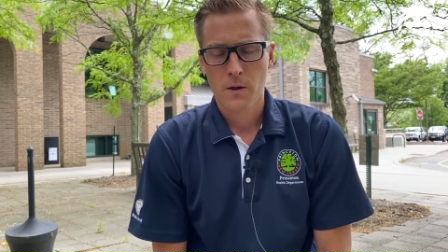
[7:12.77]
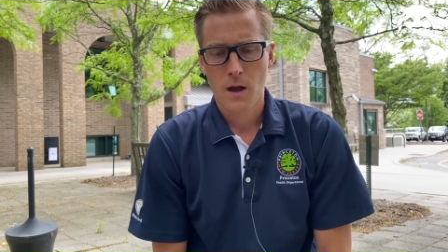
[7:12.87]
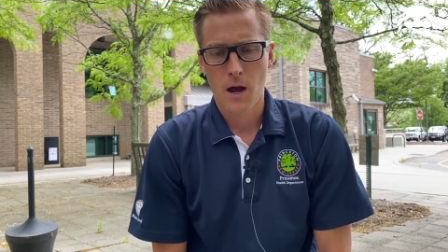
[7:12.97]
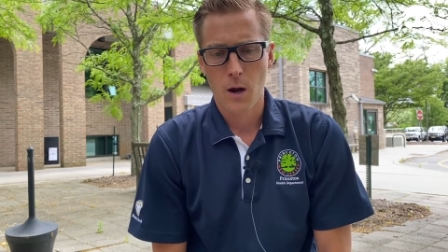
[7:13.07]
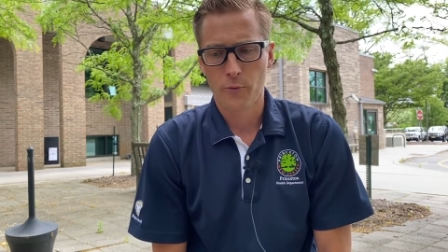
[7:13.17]

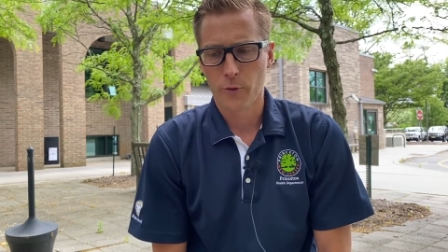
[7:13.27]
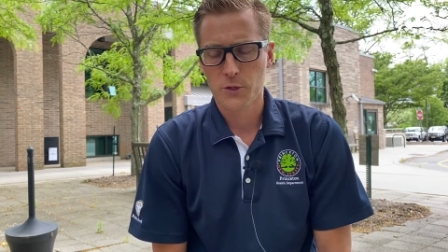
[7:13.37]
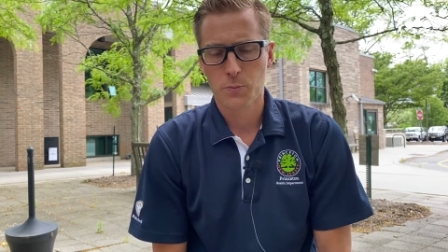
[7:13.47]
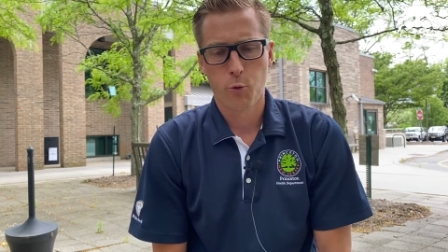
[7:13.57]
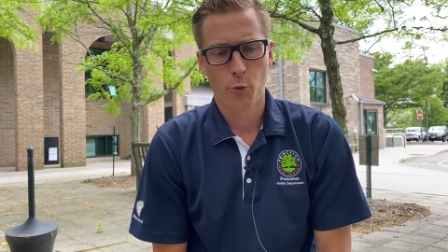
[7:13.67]
were very
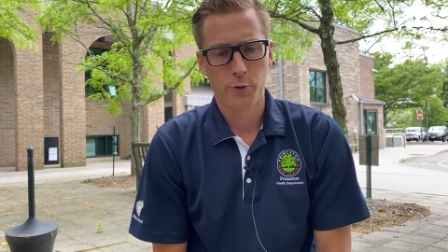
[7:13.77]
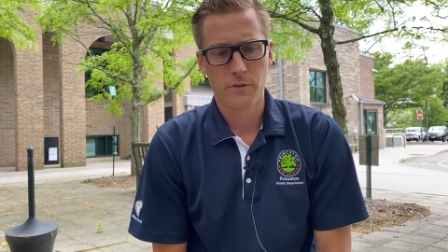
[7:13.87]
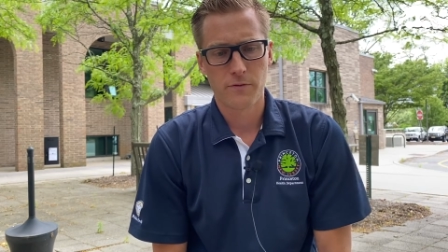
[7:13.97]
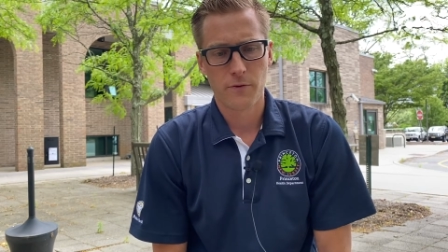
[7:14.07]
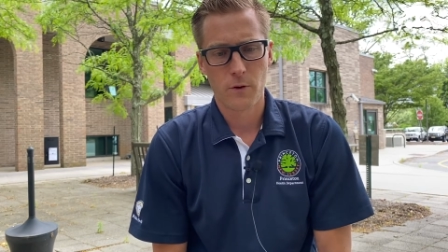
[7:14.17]

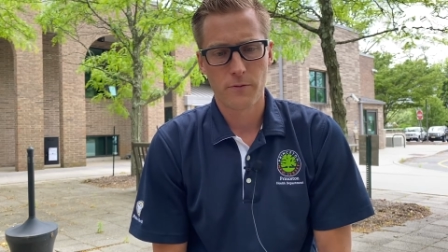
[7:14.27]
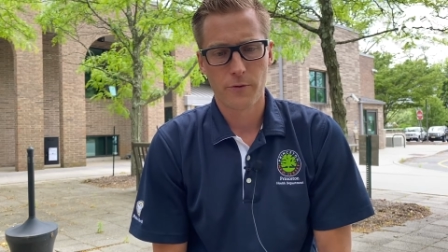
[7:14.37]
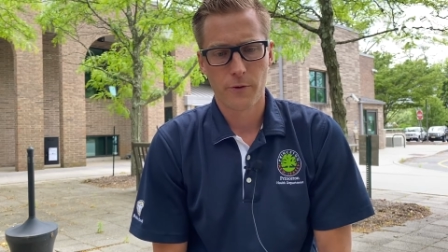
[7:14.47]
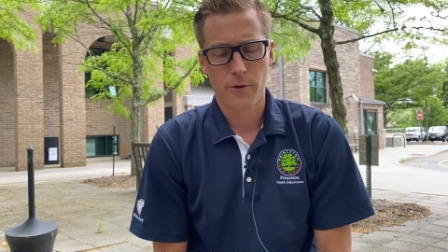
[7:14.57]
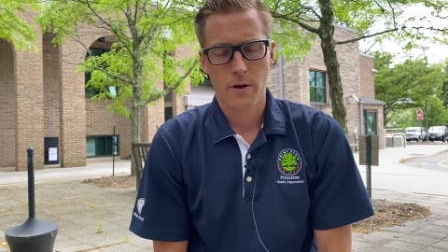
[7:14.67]
supportive
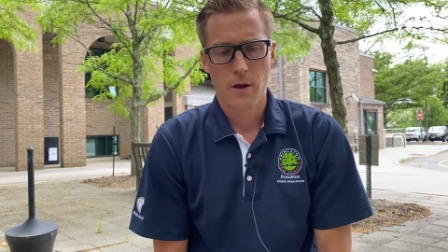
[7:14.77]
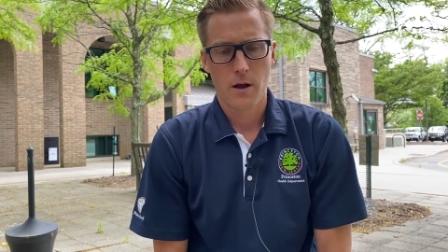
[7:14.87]
over